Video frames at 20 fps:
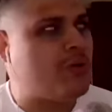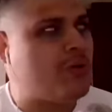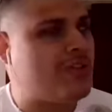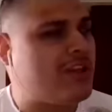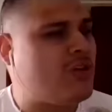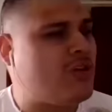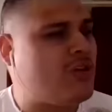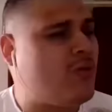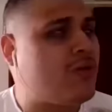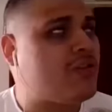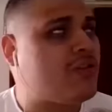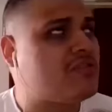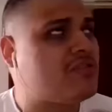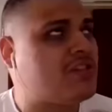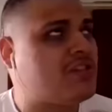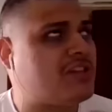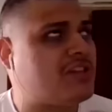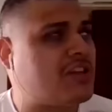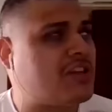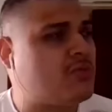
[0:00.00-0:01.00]
than yours
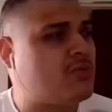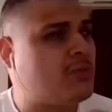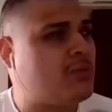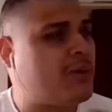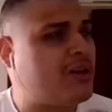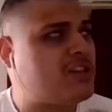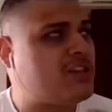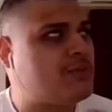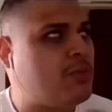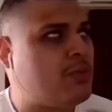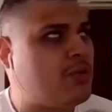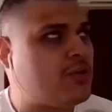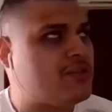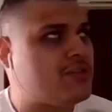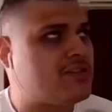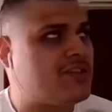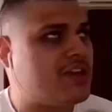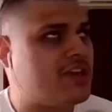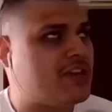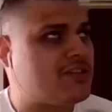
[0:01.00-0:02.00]
because that's when my
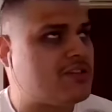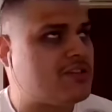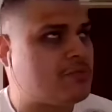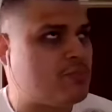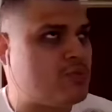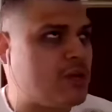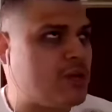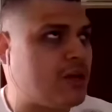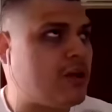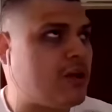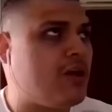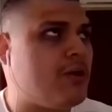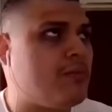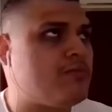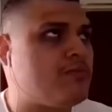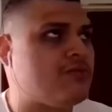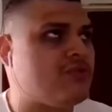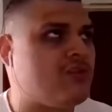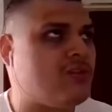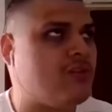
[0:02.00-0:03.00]
sports things pick
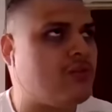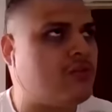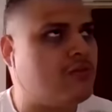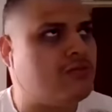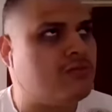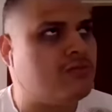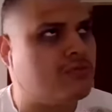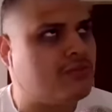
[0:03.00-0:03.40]
up, so.